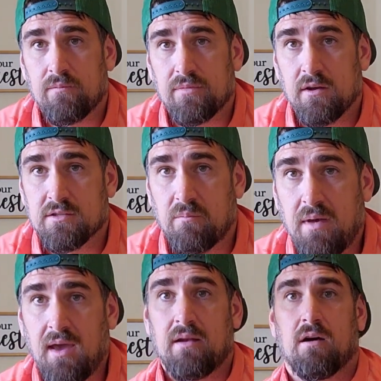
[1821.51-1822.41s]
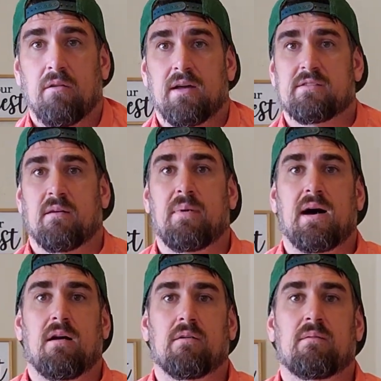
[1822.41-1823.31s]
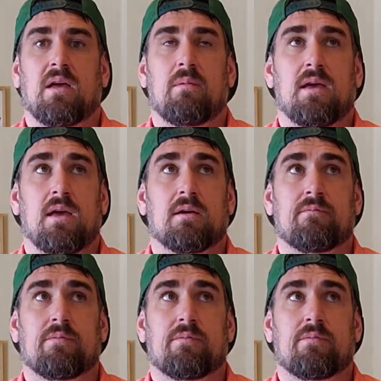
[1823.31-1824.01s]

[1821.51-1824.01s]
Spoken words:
There's a Mando that's about maybe